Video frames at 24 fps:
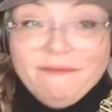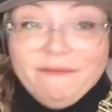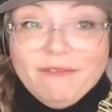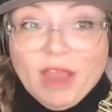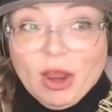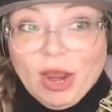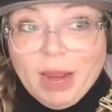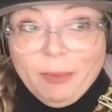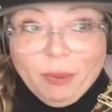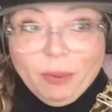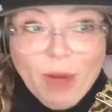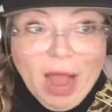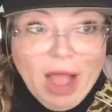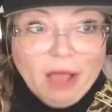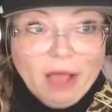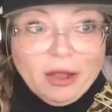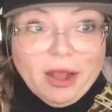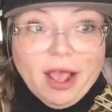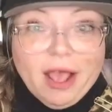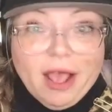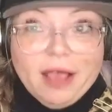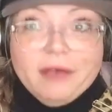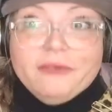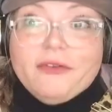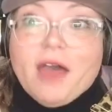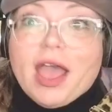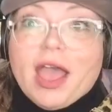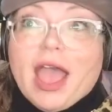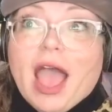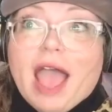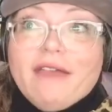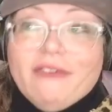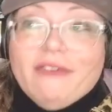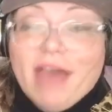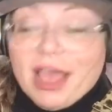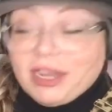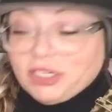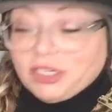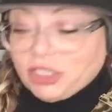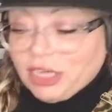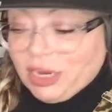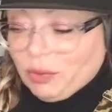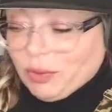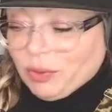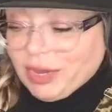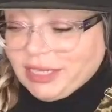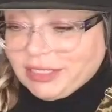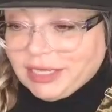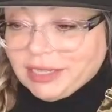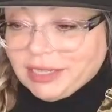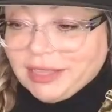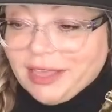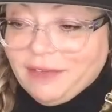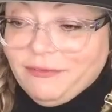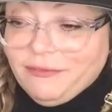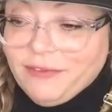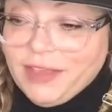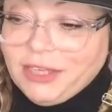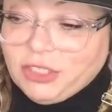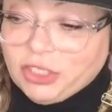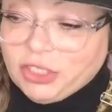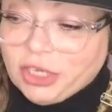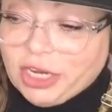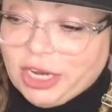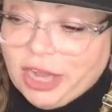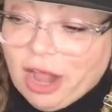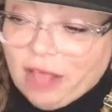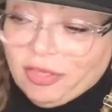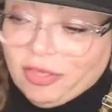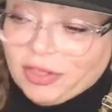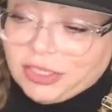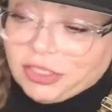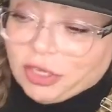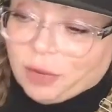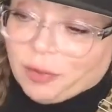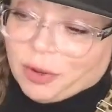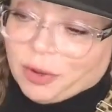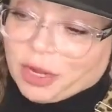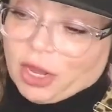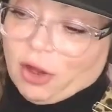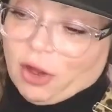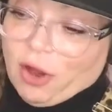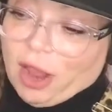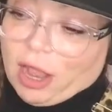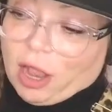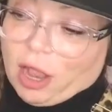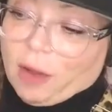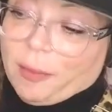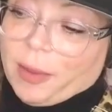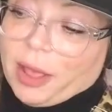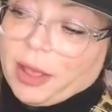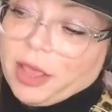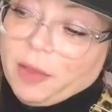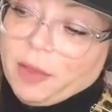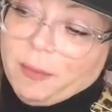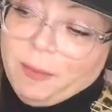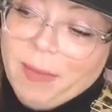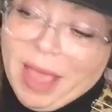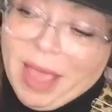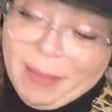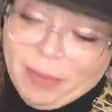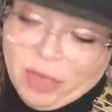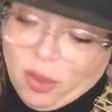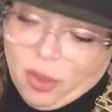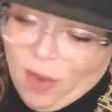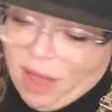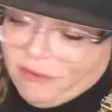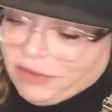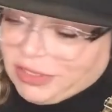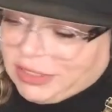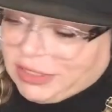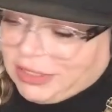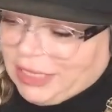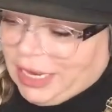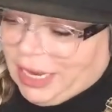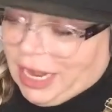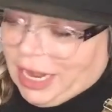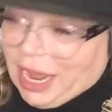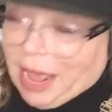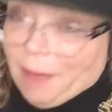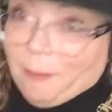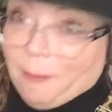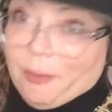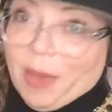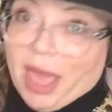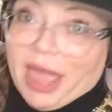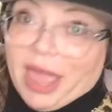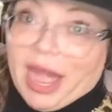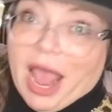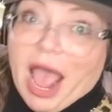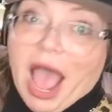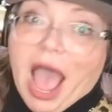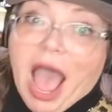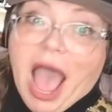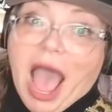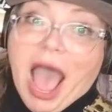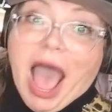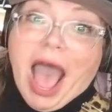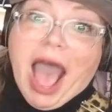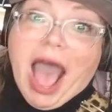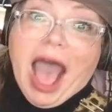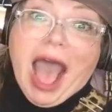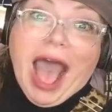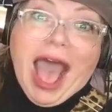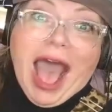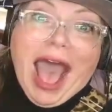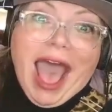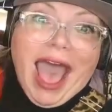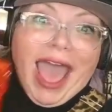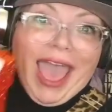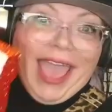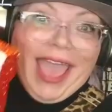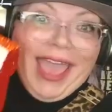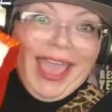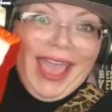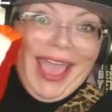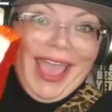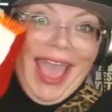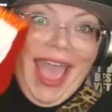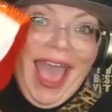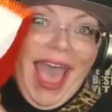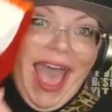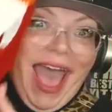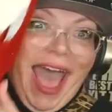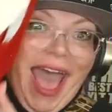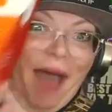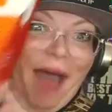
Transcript: I'm very proud of. I've actually recently featured it on the Sober Curator, but maybe you haven't seen it, but I